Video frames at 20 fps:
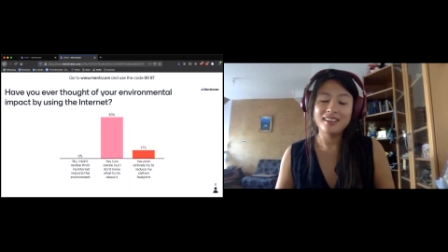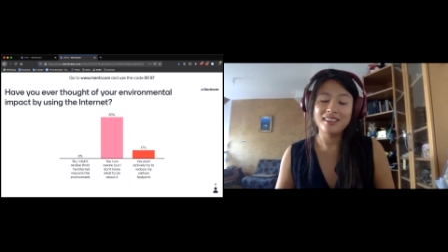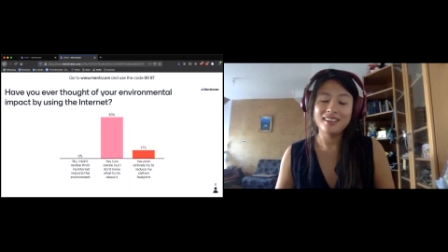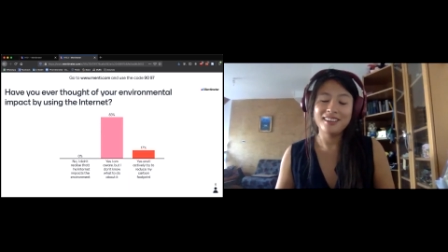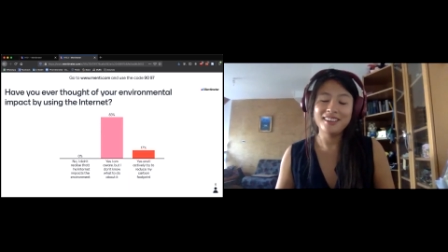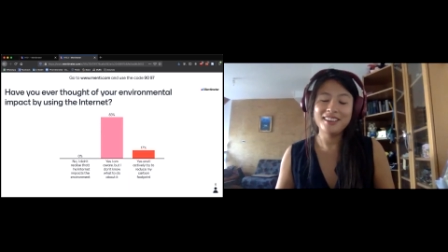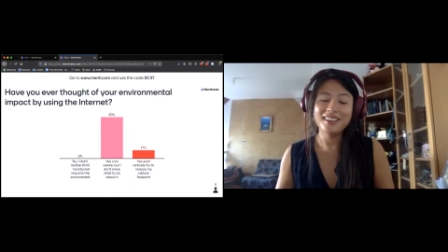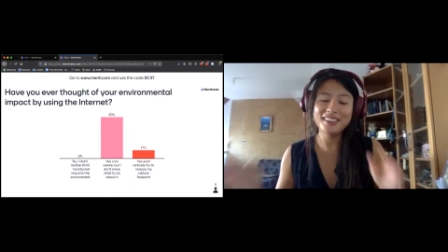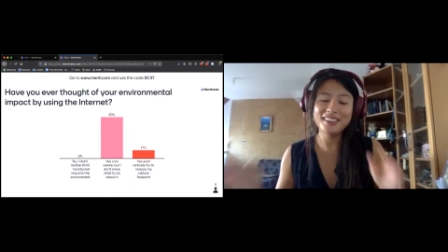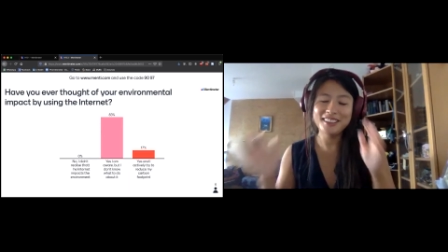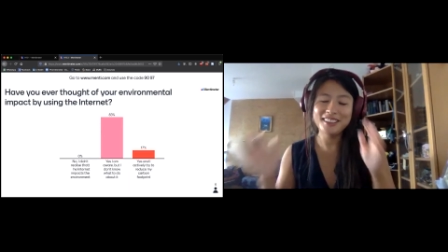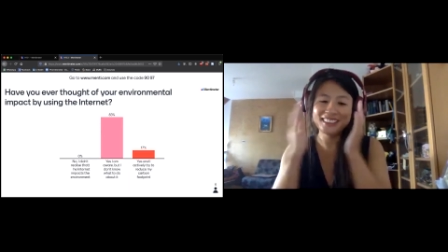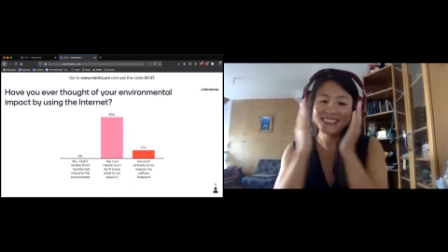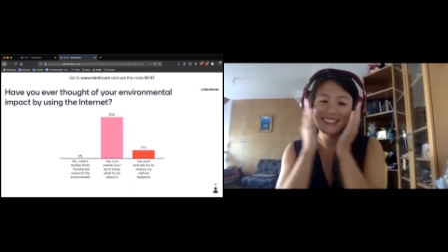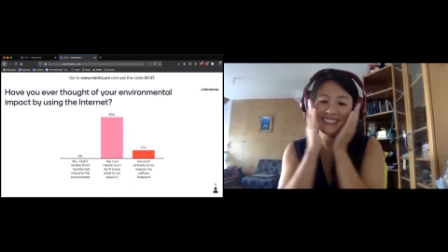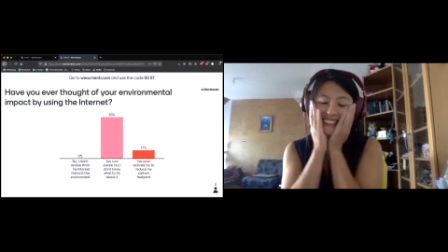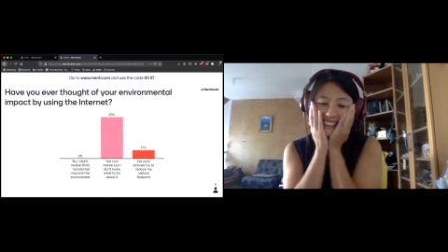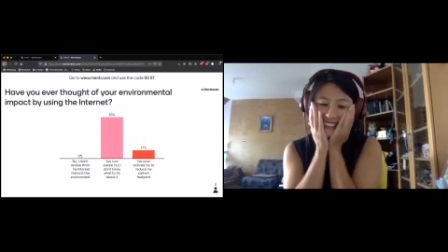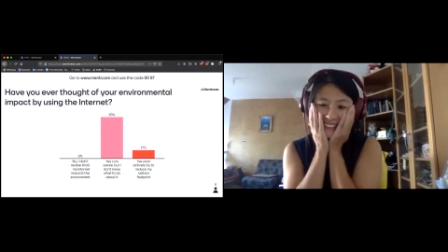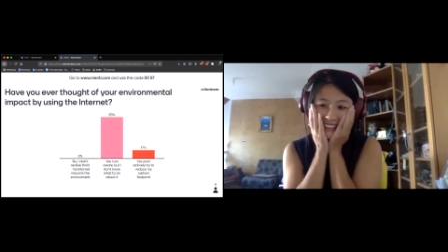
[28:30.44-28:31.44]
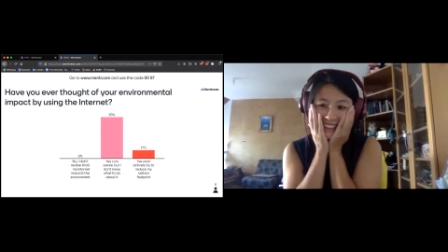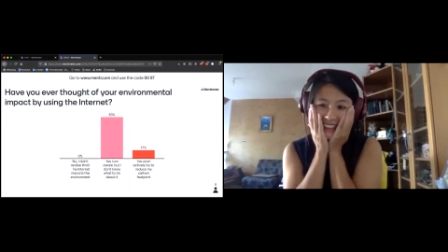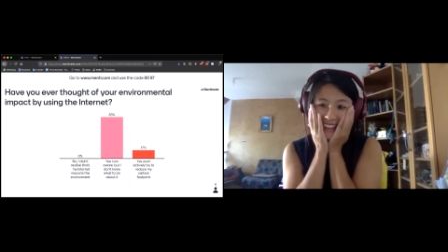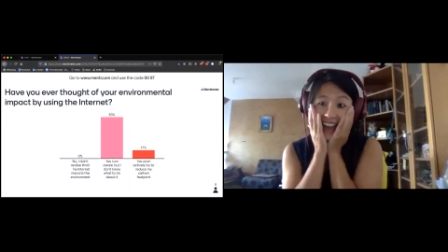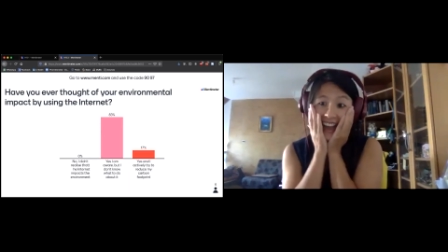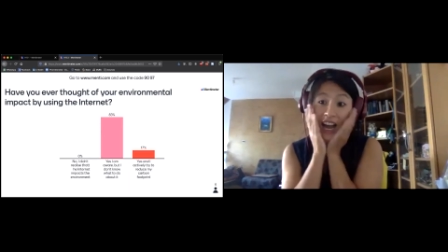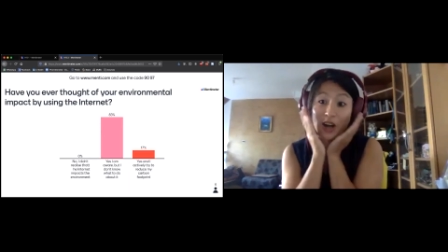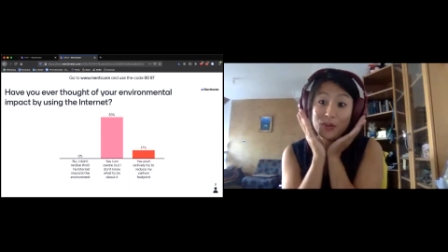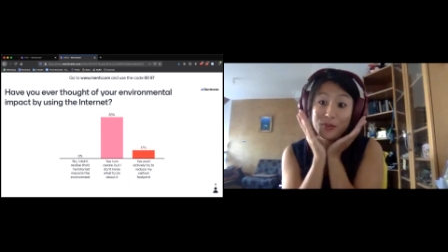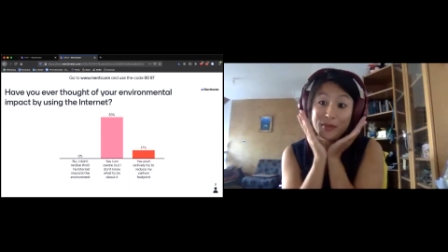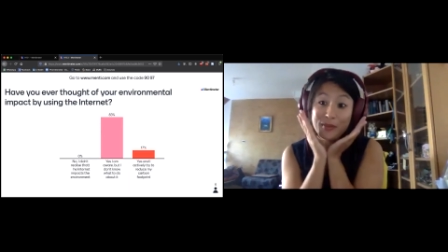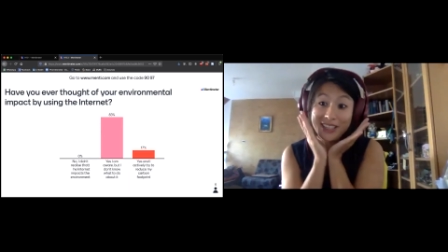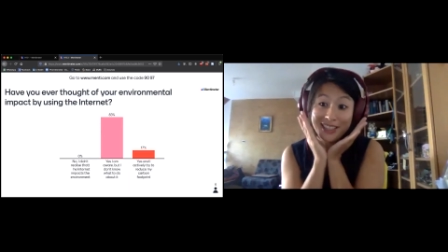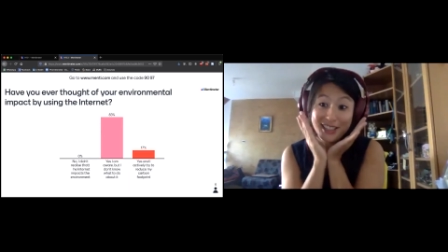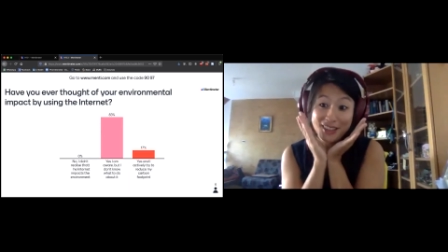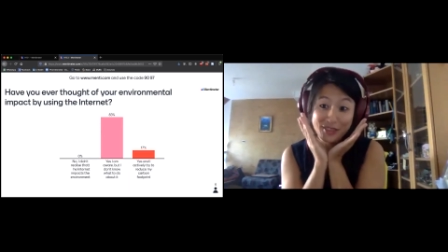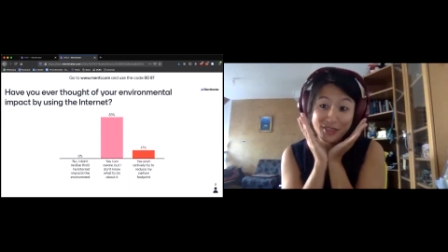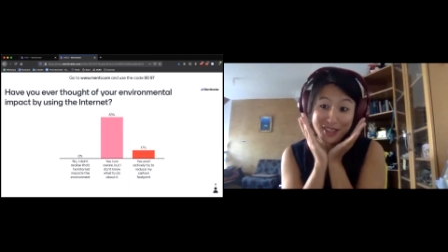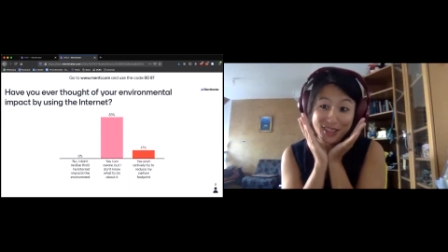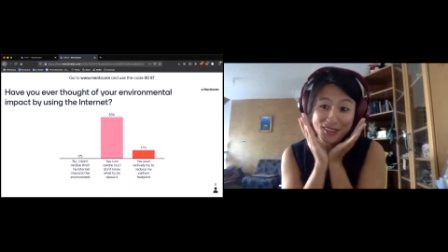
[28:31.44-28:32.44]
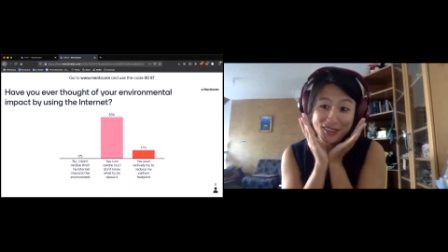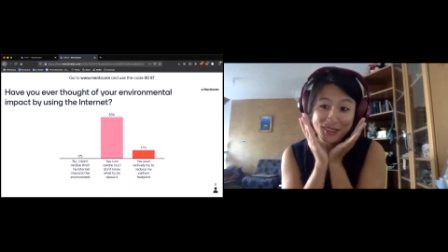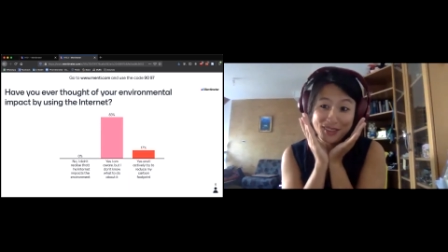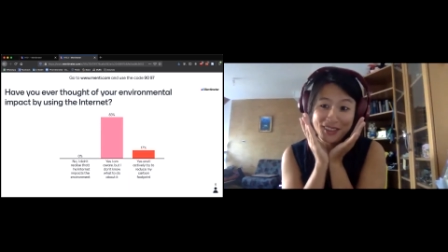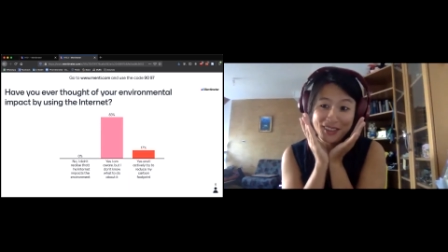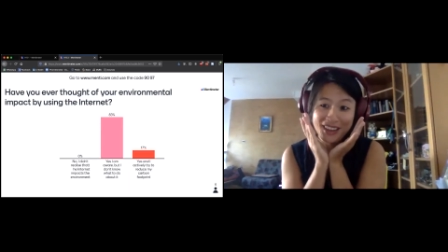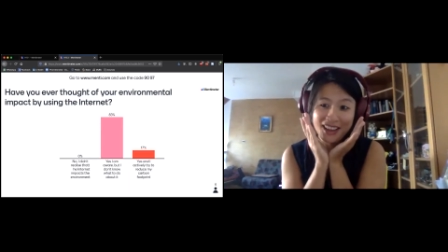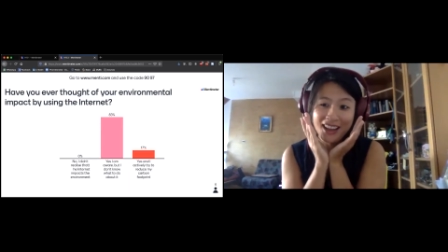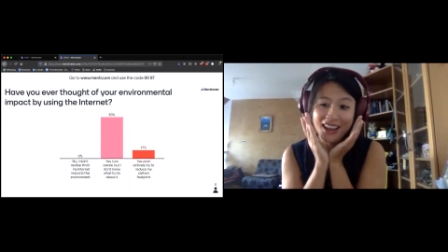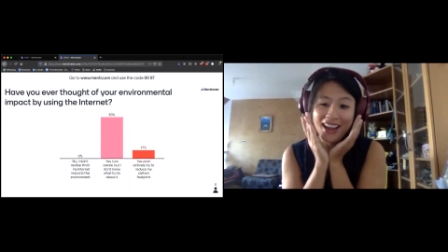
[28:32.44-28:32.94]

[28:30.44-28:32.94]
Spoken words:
Oh, how many of you